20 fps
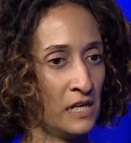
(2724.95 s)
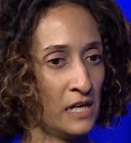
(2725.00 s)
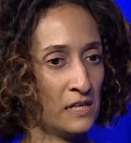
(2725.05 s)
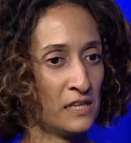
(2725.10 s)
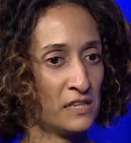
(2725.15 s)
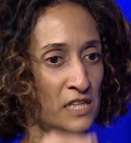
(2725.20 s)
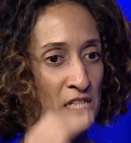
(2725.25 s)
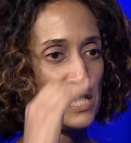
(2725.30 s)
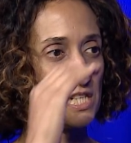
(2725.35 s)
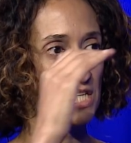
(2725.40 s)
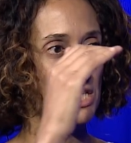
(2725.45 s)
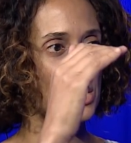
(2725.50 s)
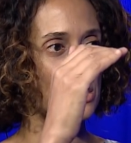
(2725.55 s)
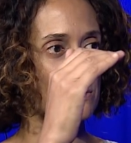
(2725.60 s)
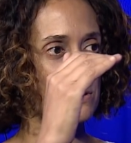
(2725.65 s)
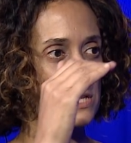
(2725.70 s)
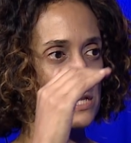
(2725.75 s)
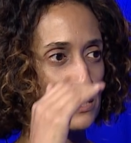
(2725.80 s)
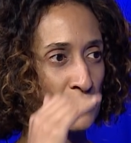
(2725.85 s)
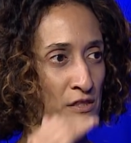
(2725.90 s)
that the teacher
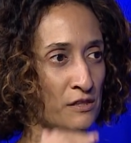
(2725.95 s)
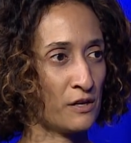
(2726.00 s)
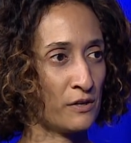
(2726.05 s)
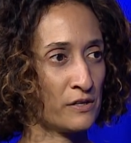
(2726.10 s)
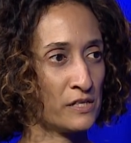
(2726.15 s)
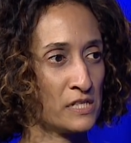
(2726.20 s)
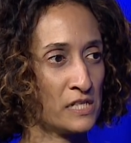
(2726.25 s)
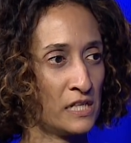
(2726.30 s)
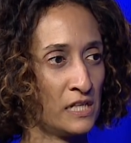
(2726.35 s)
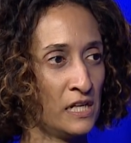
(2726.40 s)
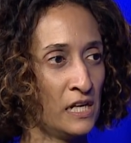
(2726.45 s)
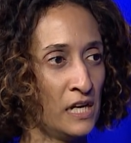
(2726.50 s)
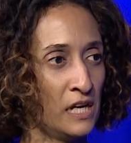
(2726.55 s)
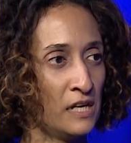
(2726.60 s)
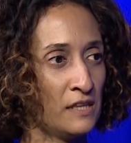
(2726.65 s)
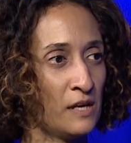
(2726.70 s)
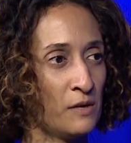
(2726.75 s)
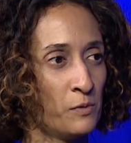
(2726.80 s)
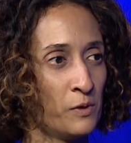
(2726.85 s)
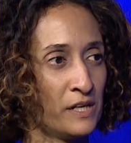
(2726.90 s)
is an authority.
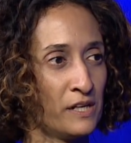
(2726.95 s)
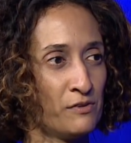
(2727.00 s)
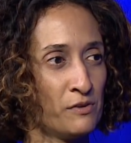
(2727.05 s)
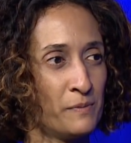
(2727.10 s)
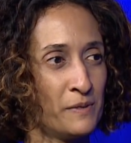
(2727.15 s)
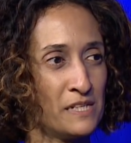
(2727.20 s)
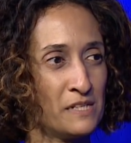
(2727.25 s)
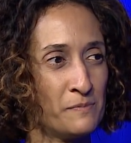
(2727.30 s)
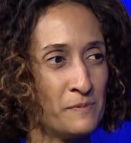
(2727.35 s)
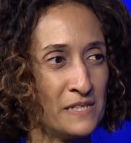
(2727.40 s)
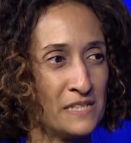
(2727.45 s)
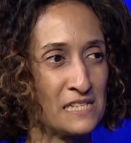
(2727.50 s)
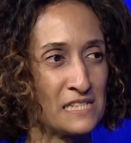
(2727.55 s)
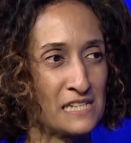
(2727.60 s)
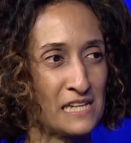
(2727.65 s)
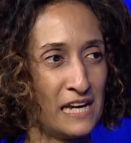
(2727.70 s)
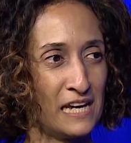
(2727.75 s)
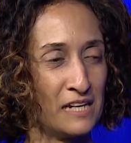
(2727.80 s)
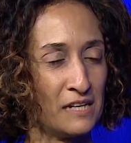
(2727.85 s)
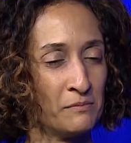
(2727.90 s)
They want everybody to be the
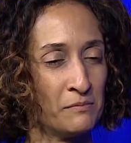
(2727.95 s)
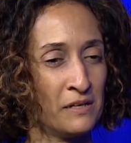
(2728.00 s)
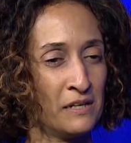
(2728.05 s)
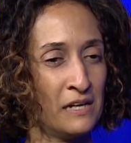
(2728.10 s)
same.